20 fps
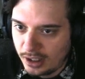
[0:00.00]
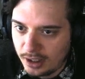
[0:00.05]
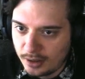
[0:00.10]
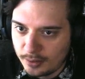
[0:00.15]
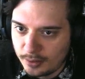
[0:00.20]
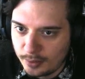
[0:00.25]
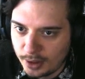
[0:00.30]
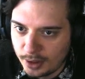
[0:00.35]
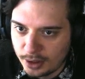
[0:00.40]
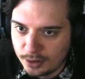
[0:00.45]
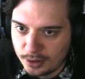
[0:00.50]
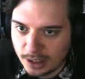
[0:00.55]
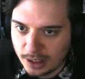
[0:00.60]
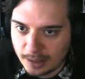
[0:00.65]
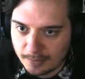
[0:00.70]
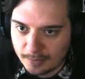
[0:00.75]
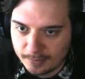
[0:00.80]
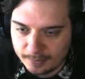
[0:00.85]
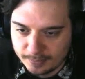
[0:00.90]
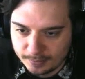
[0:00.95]
We could do that.
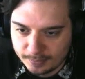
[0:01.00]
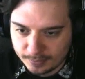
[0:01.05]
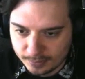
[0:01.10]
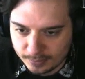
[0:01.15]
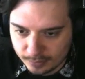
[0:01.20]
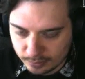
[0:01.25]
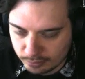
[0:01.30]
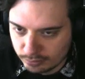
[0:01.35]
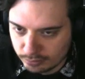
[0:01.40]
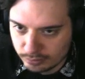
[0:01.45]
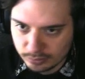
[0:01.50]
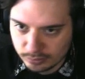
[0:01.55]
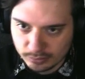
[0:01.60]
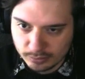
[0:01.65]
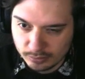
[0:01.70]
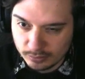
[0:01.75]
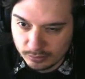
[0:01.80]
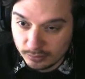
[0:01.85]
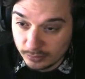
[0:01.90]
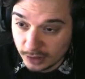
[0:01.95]

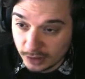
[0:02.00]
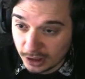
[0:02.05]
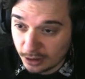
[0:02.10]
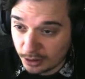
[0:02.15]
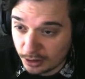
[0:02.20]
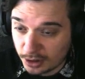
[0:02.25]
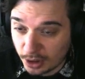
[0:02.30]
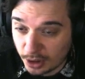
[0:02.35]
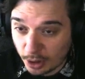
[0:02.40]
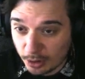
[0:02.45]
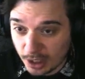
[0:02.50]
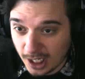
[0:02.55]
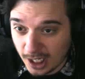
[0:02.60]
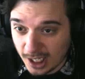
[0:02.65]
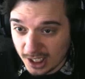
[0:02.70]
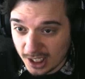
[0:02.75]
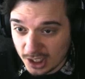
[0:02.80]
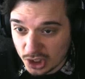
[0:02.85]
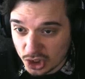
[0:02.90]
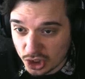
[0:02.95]
That looks
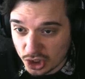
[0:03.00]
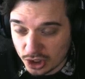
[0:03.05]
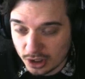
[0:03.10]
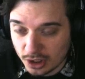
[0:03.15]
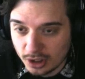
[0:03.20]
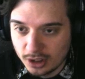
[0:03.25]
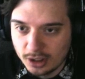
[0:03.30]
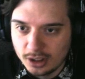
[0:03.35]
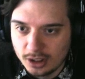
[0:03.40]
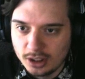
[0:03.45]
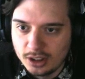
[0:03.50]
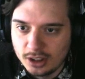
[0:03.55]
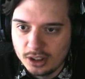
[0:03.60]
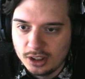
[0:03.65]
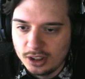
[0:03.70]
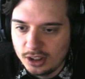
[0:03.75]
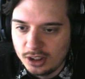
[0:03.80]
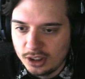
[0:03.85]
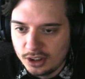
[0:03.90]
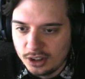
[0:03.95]
okay-ish.
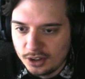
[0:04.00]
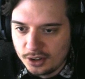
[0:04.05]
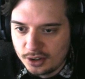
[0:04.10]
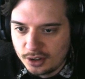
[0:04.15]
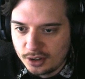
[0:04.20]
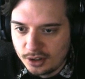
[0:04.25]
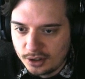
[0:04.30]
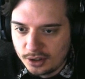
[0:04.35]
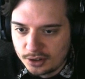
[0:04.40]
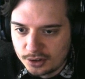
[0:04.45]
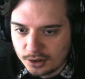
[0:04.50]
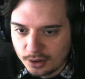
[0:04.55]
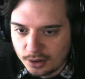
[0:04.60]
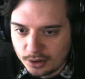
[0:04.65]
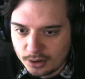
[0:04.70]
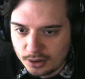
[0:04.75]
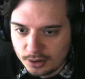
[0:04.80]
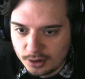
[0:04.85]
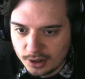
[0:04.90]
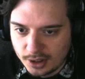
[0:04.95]

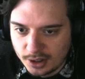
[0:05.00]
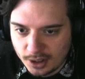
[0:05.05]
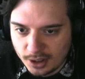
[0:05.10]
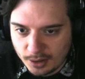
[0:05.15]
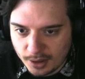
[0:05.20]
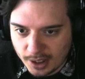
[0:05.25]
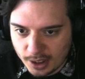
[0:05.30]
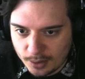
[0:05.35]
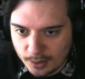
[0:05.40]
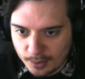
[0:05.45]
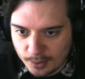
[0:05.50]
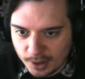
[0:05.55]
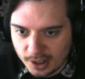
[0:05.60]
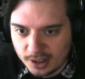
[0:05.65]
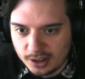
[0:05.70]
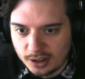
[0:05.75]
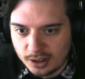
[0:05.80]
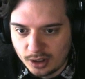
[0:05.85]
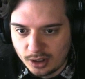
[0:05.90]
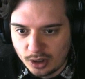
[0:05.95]
So now I kind of want to
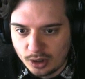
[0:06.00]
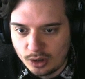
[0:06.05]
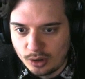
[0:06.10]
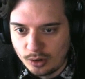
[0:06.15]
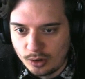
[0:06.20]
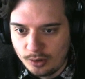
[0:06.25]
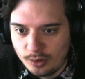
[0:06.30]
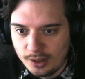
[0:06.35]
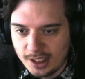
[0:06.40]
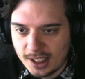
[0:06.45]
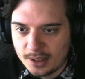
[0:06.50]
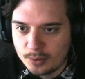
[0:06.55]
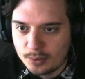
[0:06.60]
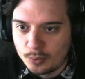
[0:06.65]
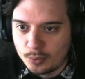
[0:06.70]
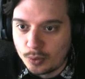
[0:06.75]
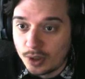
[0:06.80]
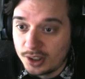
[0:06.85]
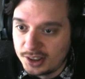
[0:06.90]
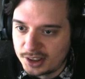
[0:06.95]
only add
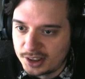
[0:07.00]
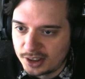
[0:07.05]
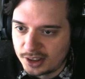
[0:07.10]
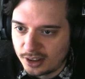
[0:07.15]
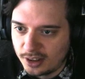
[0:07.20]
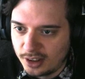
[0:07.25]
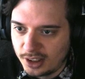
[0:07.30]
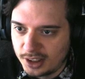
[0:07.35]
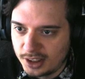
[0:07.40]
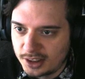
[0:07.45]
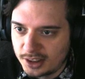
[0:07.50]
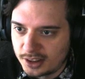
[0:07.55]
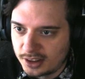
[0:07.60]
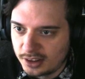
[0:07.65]
one sunlight.